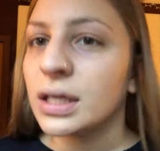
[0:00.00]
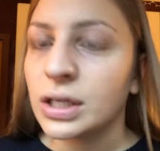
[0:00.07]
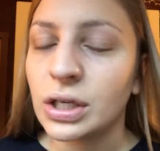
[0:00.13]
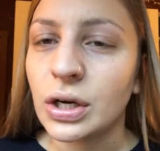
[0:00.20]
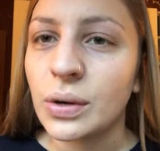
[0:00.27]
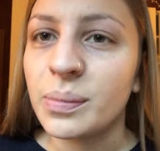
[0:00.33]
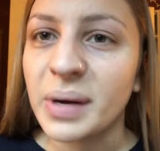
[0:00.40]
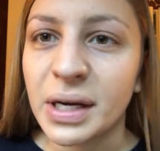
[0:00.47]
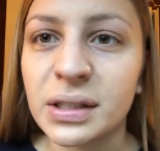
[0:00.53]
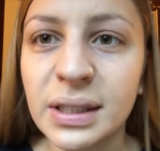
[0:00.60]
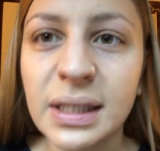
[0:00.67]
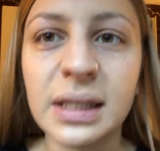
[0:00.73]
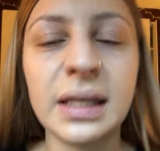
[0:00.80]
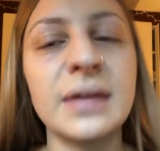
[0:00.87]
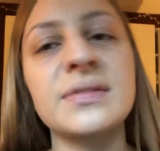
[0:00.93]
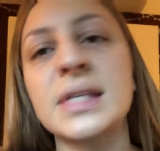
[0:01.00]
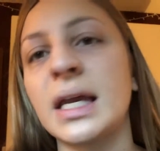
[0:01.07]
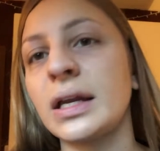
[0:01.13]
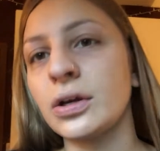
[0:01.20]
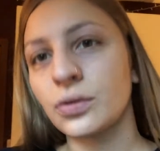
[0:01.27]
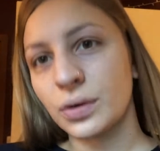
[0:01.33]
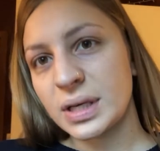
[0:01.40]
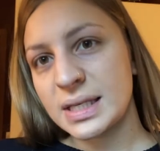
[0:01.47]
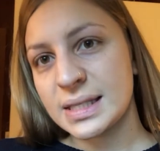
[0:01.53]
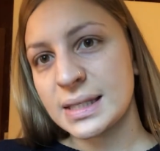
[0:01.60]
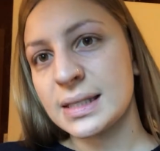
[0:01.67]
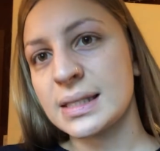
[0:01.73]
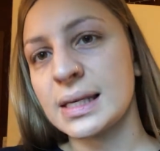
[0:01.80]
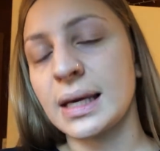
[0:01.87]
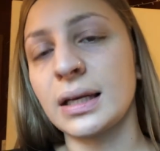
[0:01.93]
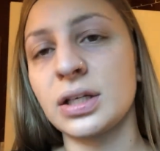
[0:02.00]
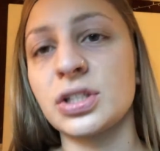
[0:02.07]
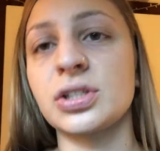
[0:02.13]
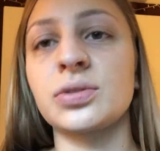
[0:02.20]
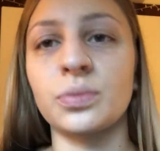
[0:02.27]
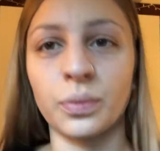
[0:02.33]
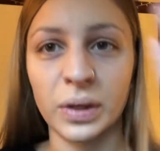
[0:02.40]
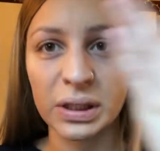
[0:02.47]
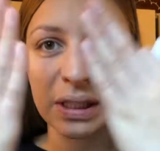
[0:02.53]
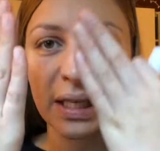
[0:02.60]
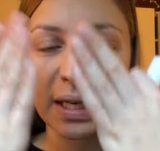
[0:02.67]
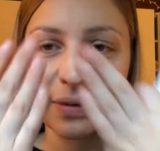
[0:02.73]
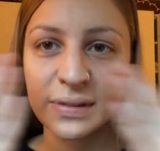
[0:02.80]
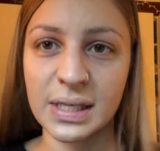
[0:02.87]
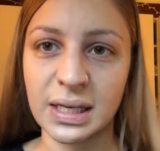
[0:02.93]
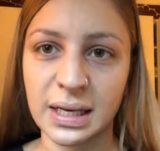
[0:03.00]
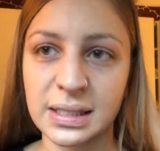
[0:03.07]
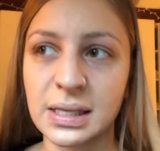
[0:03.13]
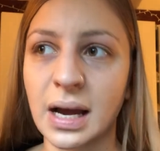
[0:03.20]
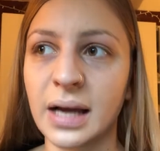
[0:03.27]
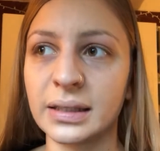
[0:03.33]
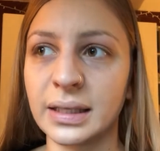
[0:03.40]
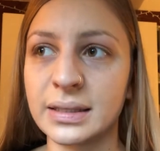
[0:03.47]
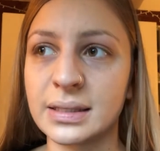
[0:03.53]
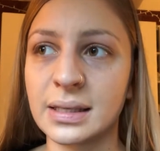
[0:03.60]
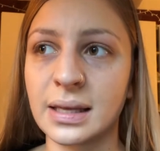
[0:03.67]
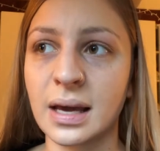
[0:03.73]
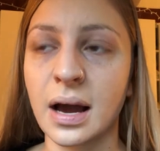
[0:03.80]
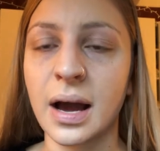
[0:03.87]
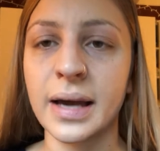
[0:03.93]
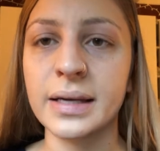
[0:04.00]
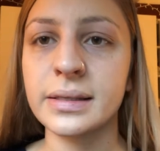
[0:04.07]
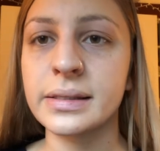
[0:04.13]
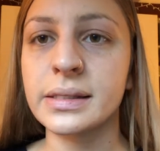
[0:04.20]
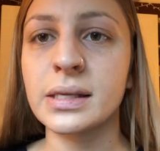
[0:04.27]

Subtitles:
you know, barely leaves any creases, and it just really gives a nice highlight to the eyes.